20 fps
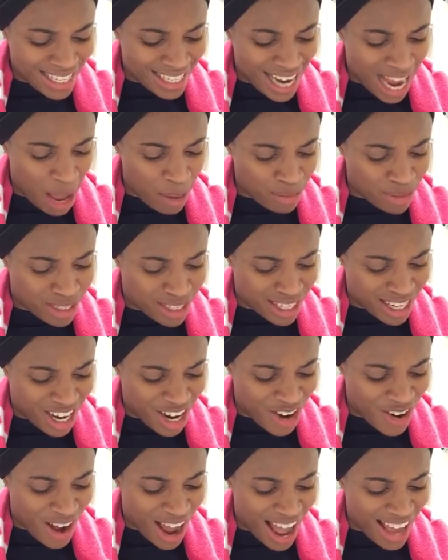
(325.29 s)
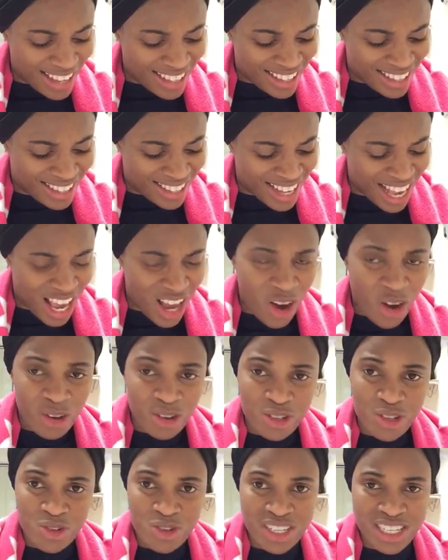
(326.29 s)
Damsel, I say
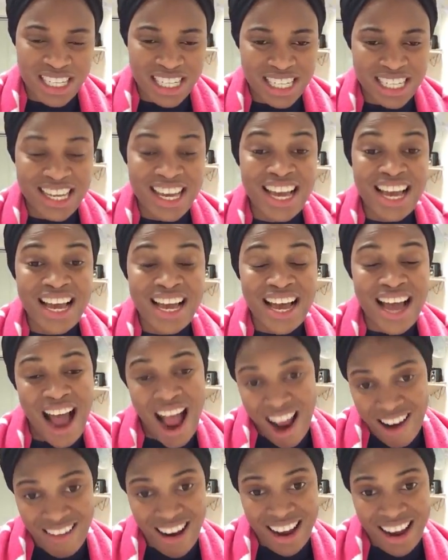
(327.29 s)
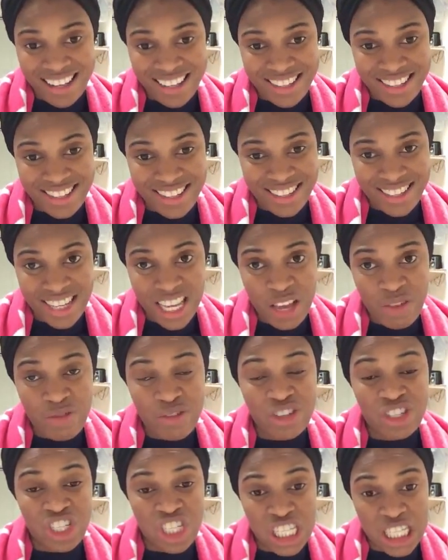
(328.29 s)
unto thee, arise.
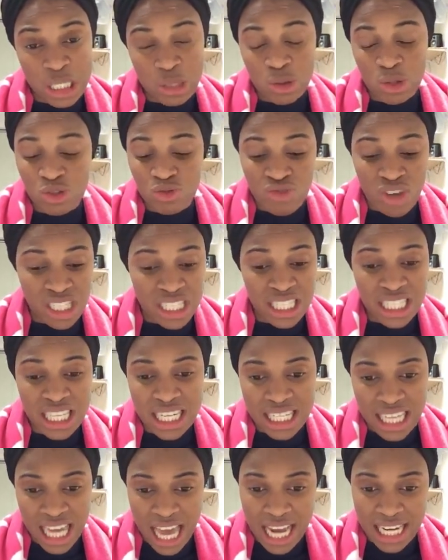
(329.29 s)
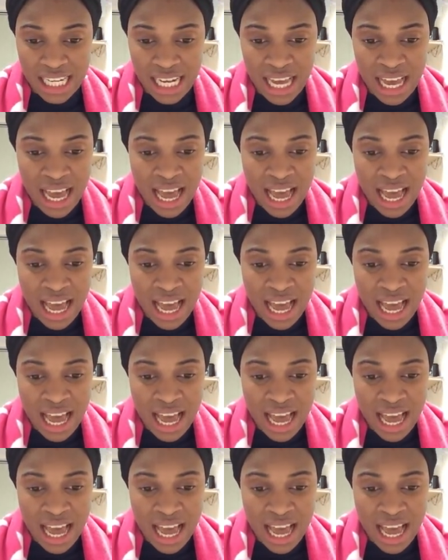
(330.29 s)
Even Jesus was raising the dead.